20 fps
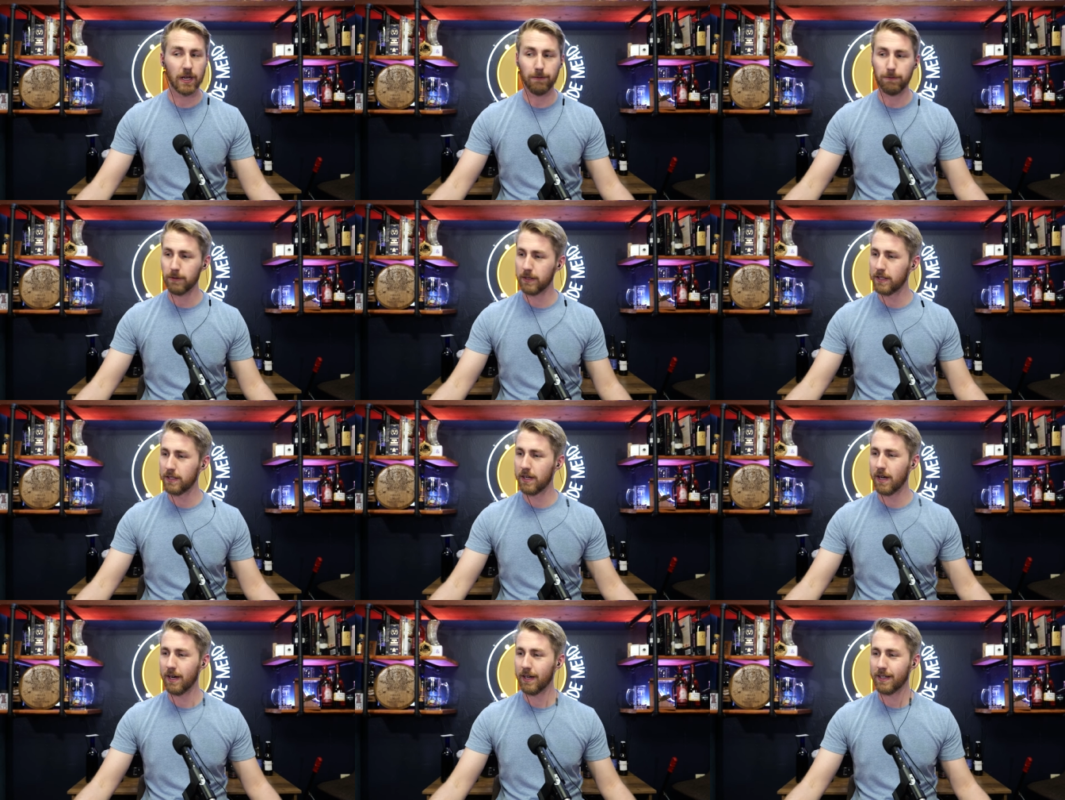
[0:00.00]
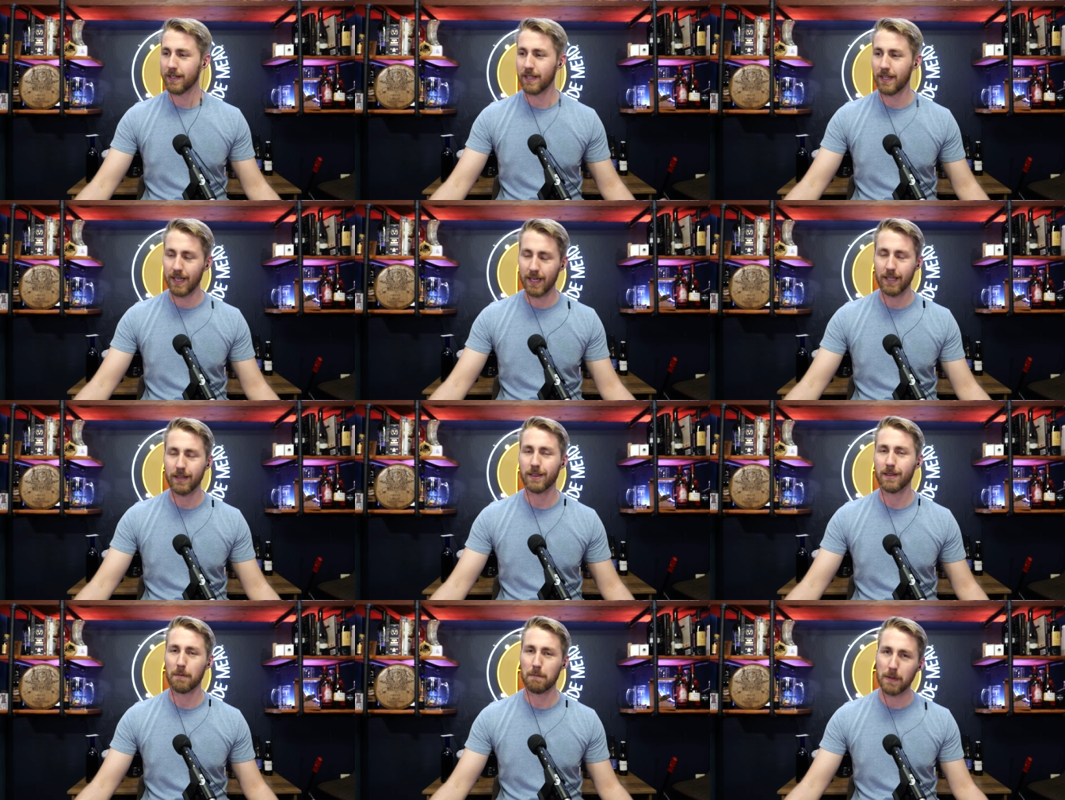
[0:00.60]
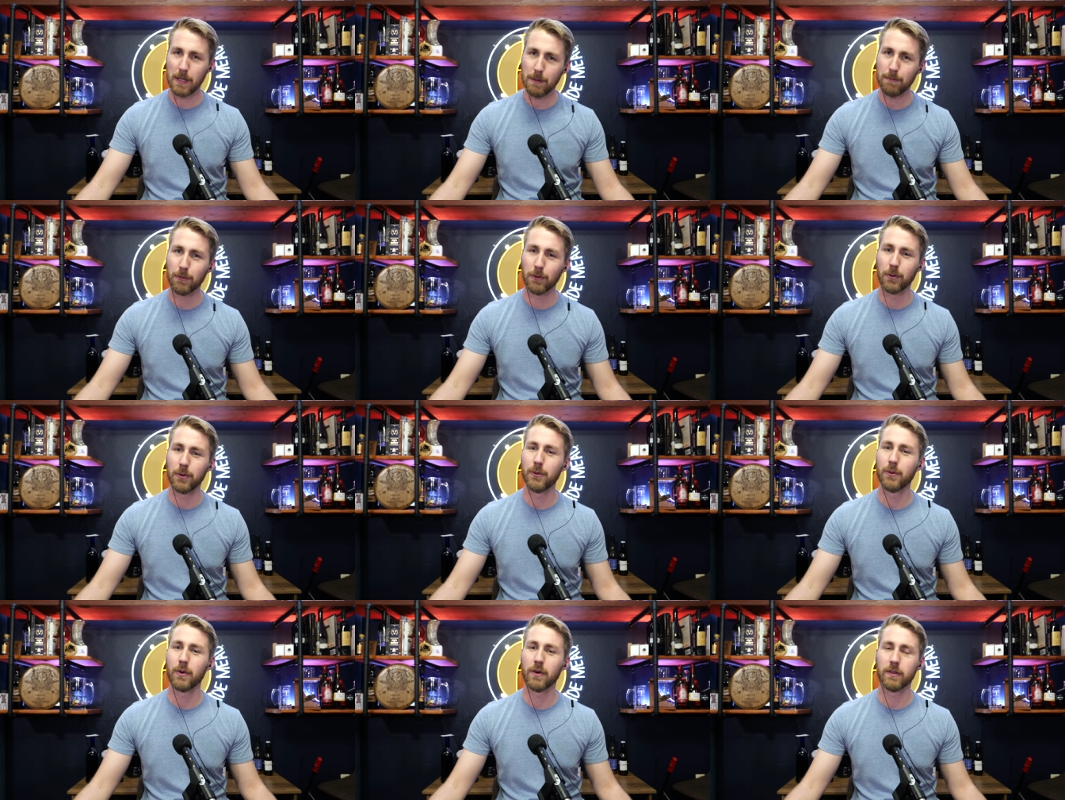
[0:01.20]
definitely not going to hit the
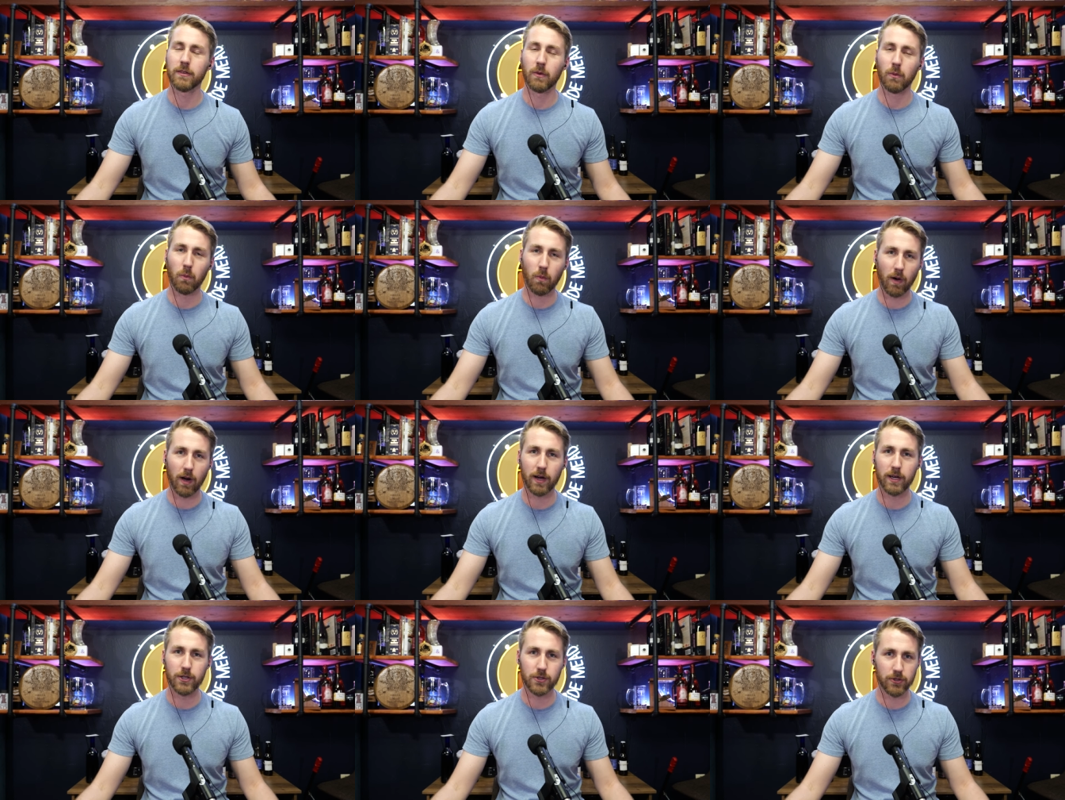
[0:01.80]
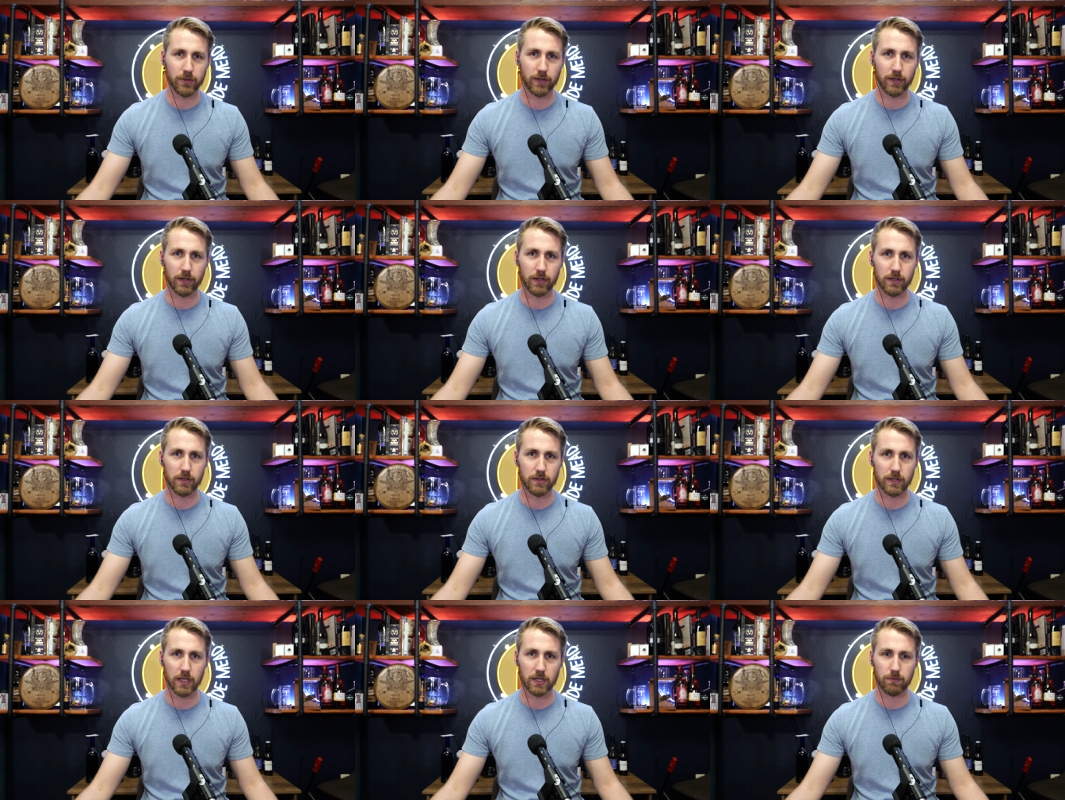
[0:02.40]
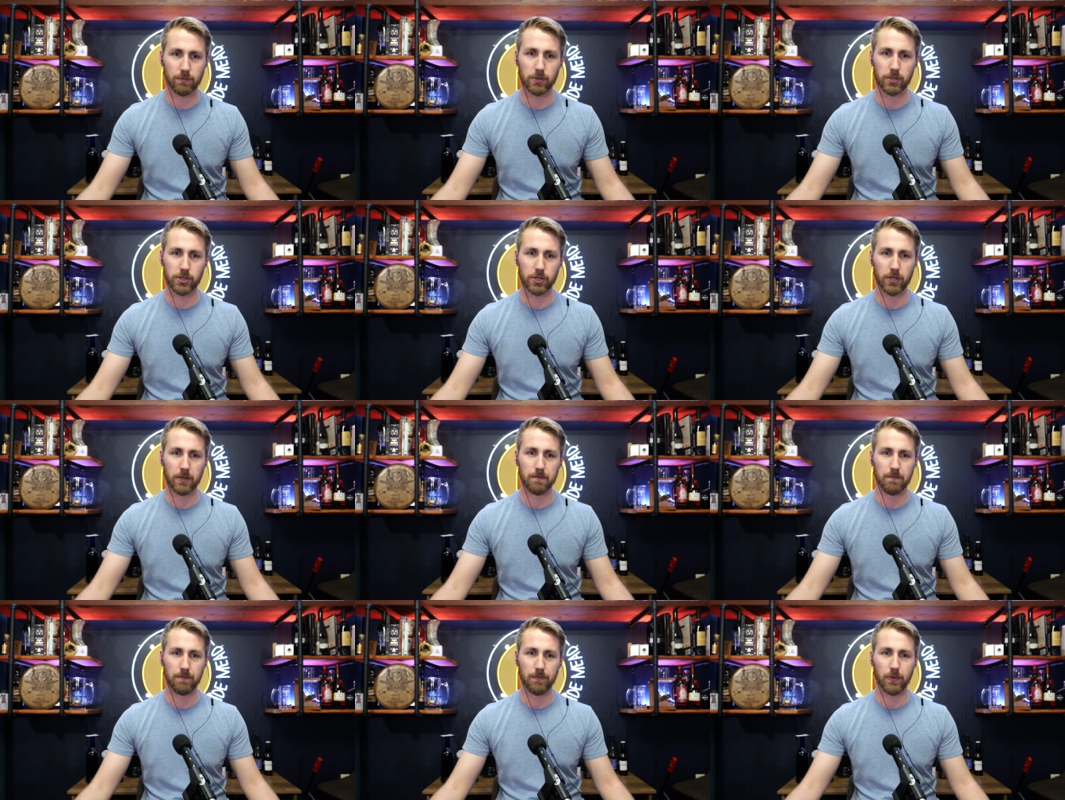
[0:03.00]
people who are the wine drinkers. That's for
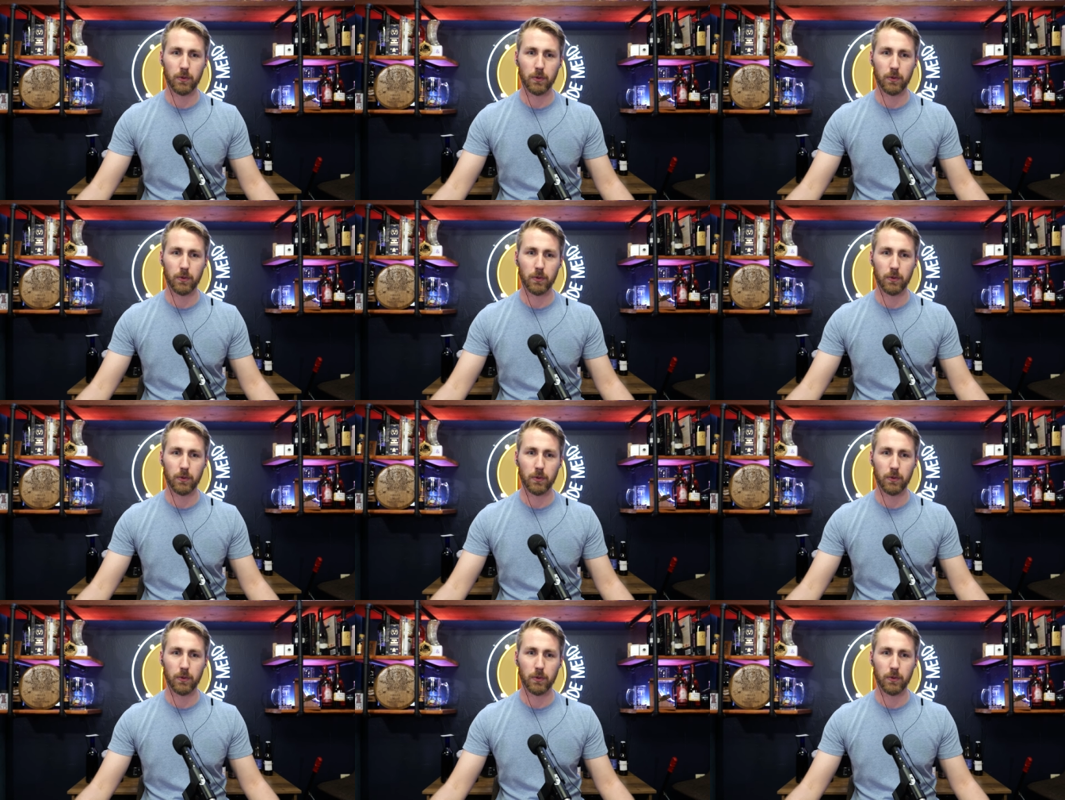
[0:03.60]
sure.